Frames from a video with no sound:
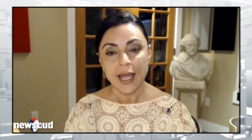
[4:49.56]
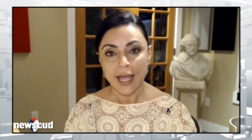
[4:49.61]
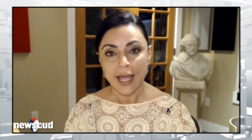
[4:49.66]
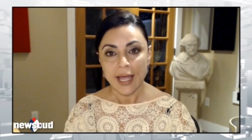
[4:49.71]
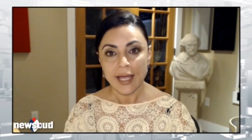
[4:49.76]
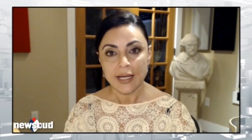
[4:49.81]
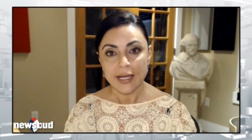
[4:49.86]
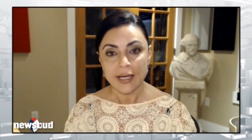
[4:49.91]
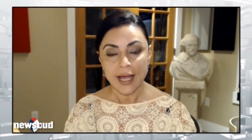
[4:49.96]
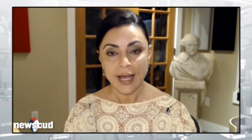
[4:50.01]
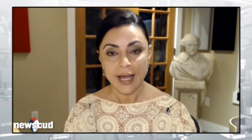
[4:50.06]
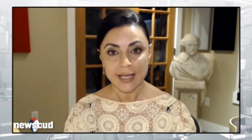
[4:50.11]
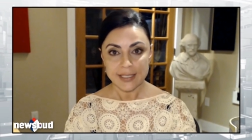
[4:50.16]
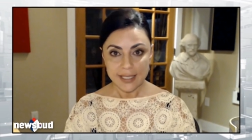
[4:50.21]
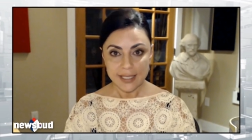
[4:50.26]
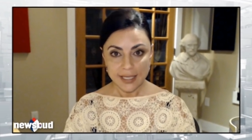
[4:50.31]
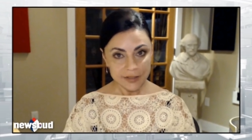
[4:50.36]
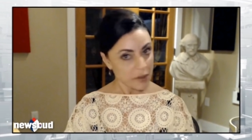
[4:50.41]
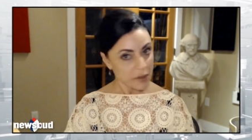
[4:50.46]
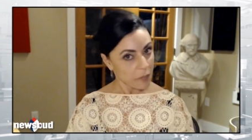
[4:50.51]
And I
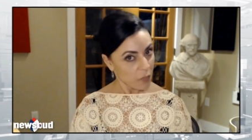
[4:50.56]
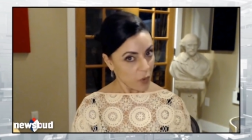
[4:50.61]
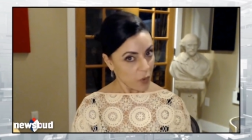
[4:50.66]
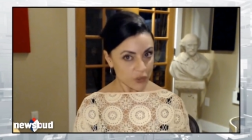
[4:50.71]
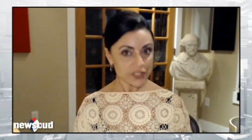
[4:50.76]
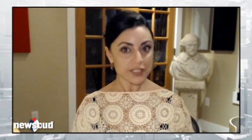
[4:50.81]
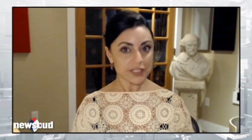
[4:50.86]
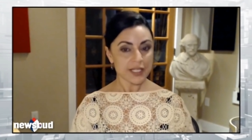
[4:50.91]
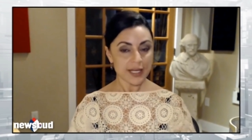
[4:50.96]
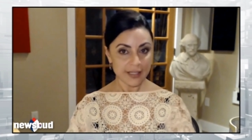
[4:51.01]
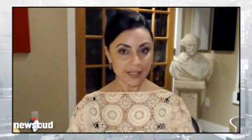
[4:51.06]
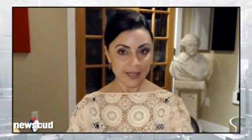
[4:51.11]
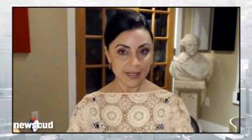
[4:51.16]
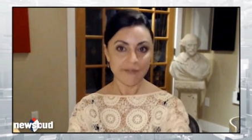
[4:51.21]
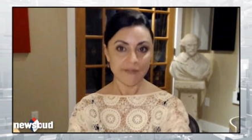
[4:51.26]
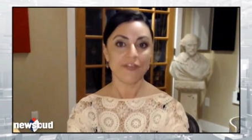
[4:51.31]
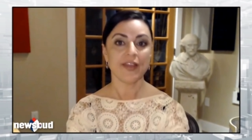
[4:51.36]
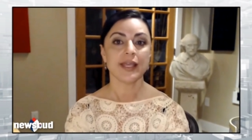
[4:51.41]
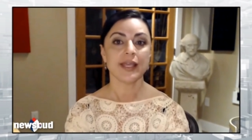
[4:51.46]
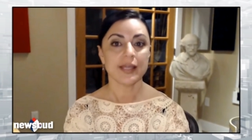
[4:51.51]
said the most
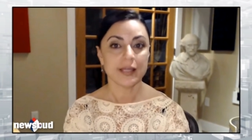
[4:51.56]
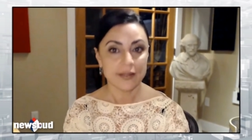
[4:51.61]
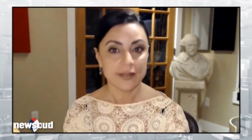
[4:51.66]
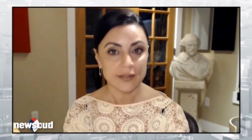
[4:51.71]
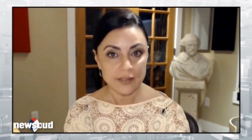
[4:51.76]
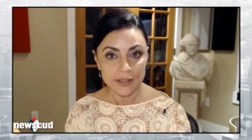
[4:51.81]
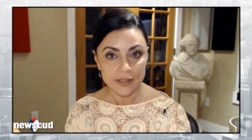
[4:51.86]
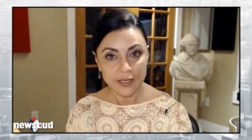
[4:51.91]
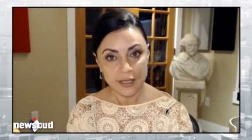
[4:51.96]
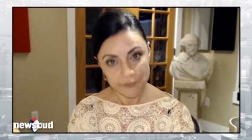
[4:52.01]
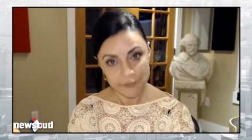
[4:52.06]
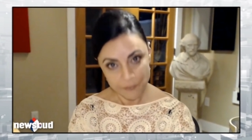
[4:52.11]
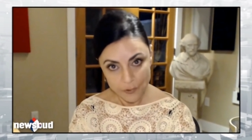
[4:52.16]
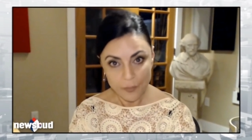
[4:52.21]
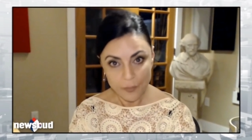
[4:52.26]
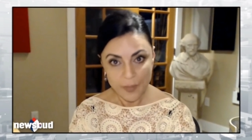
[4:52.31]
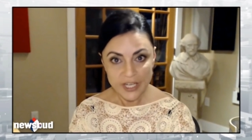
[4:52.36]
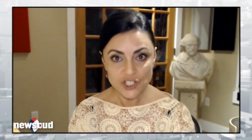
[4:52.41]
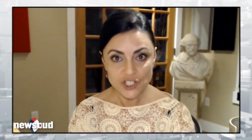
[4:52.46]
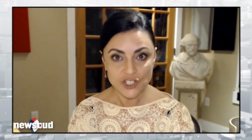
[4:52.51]
significant
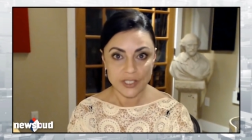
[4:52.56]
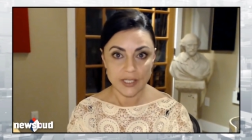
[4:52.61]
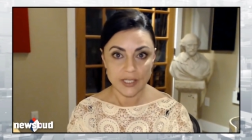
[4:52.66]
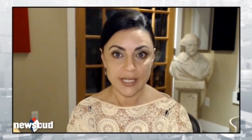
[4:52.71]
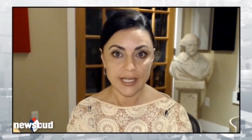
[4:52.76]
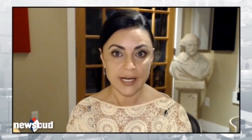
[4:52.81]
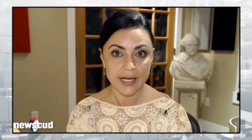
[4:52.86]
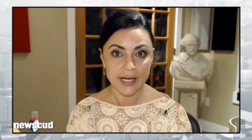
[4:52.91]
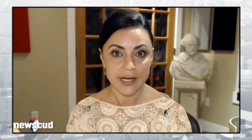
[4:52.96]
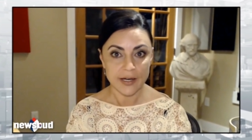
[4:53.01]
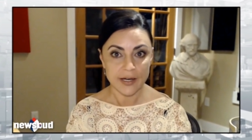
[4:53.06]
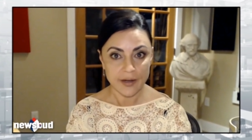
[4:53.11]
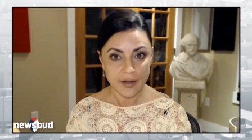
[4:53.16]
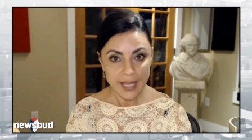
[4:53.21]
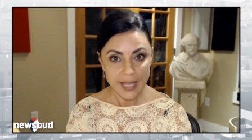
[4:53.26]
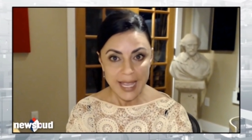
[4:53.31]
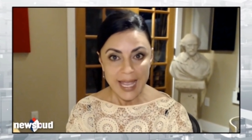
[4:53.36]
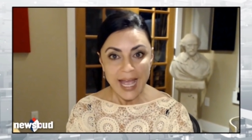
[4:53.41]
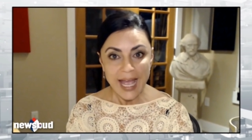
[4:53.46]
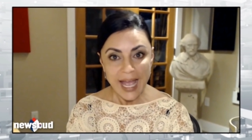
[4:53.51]
information here